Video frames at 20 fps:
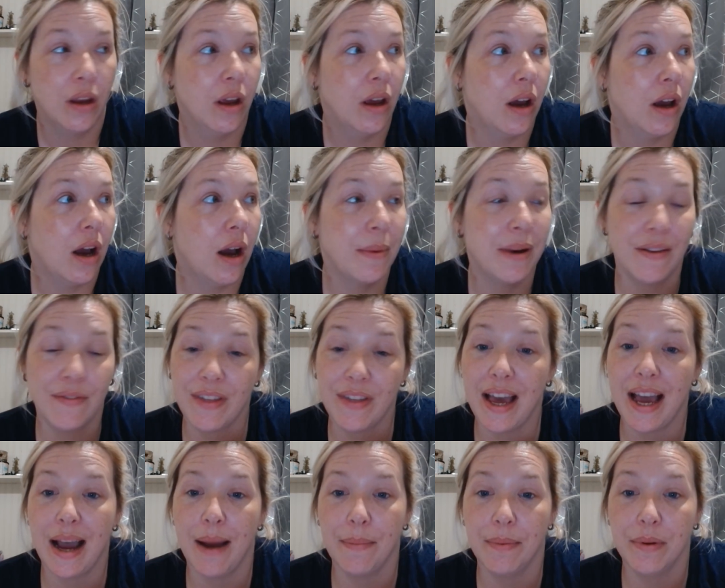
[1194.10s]
I mean, if
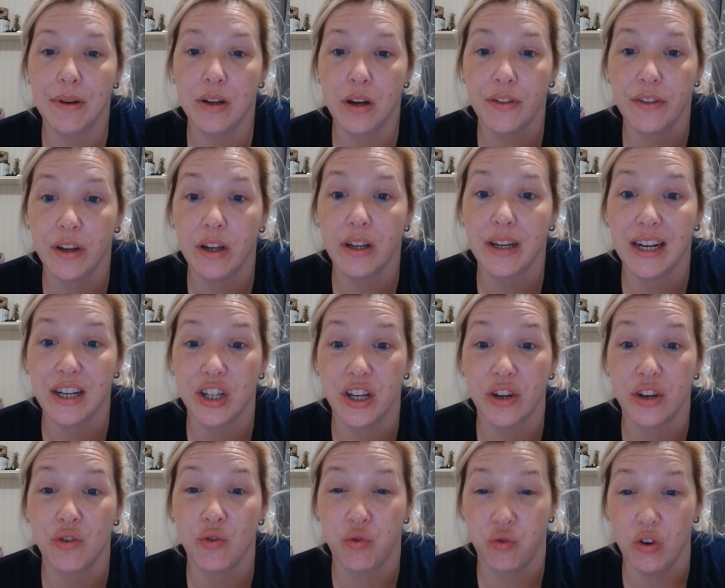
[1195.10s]
that happened, I think I'd actually
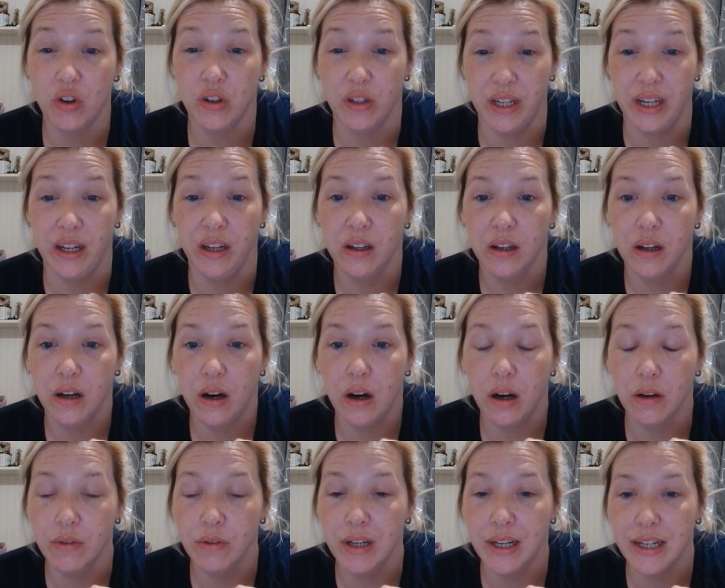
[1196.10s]
cry.
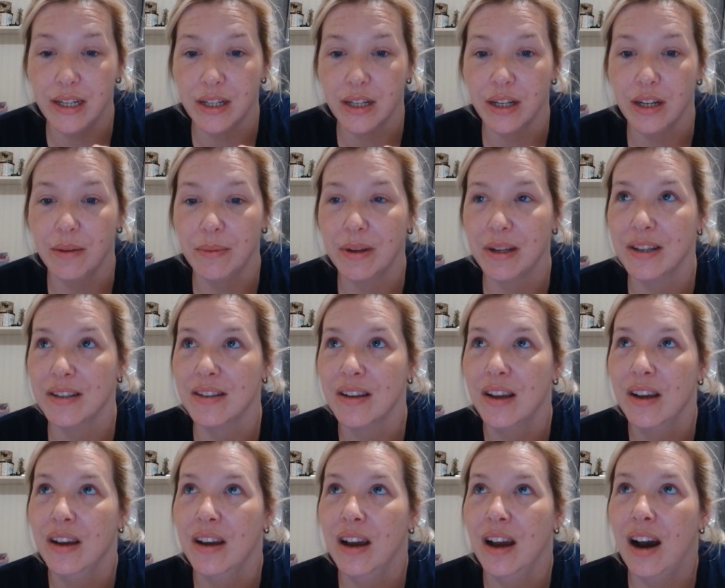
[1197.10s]
I really do, because
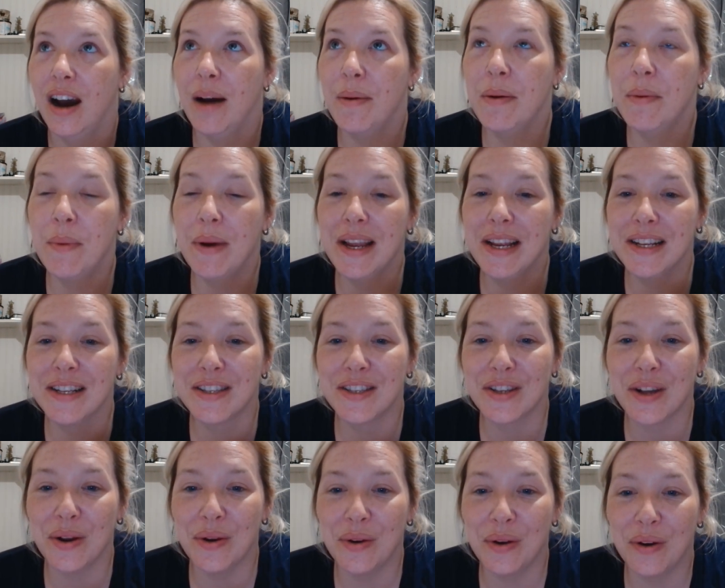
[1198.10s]
I'm waiting
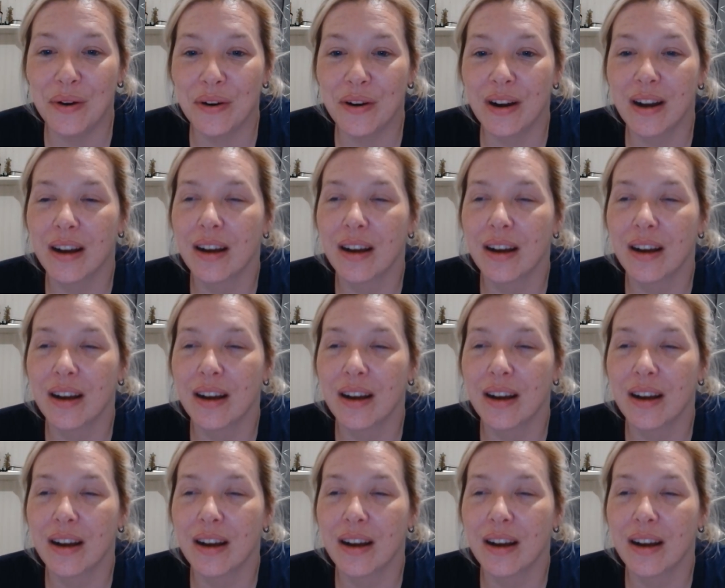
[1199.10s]
so long.